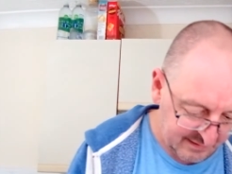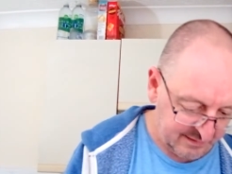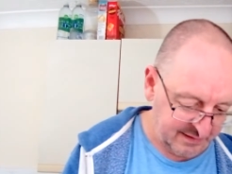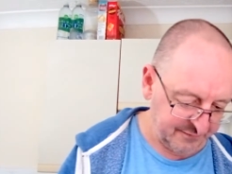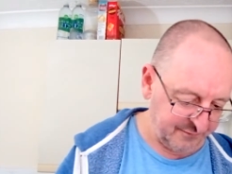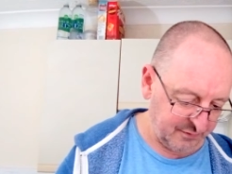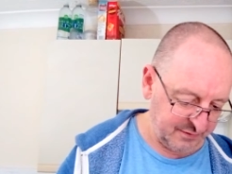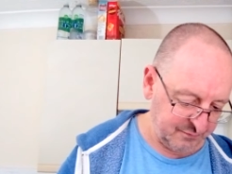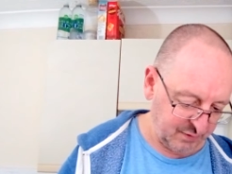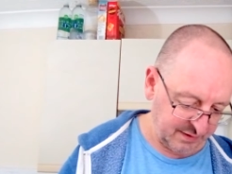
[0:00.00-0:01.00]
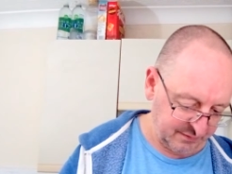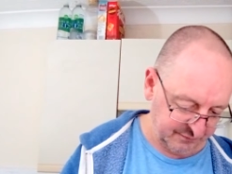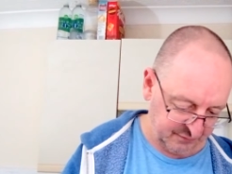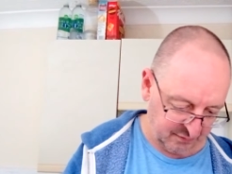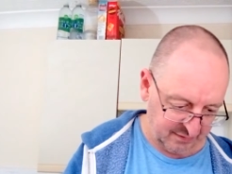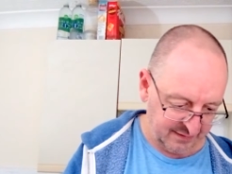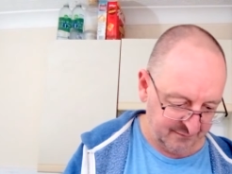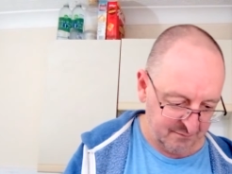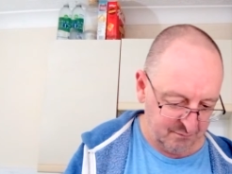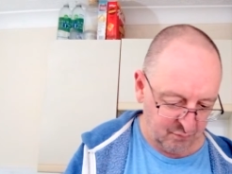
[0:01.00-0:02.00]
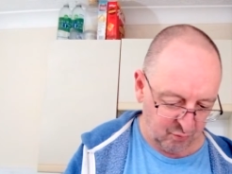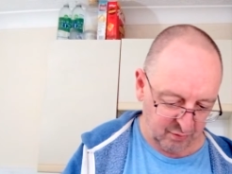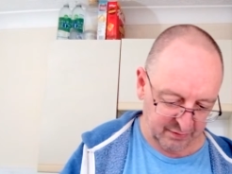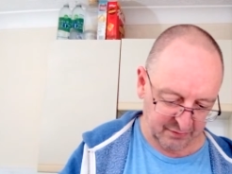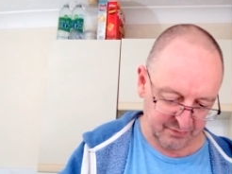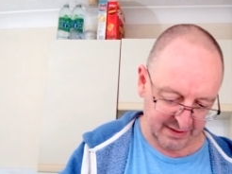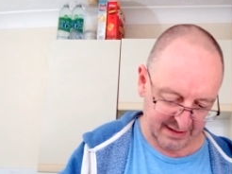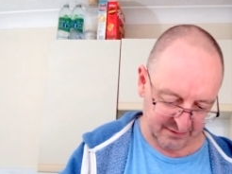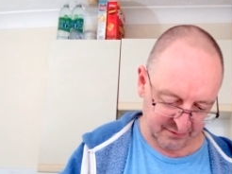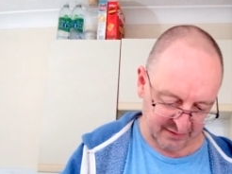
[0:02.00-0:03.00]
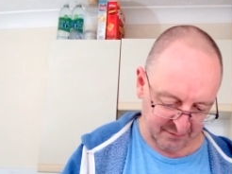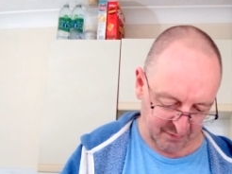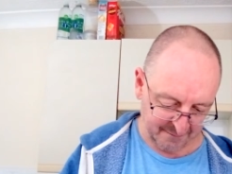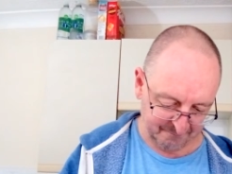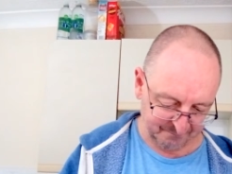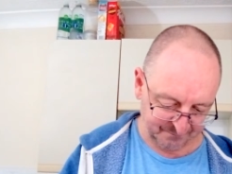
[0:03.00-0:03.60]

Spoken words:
let's find one that's got even more. Oh yeah, look at that one.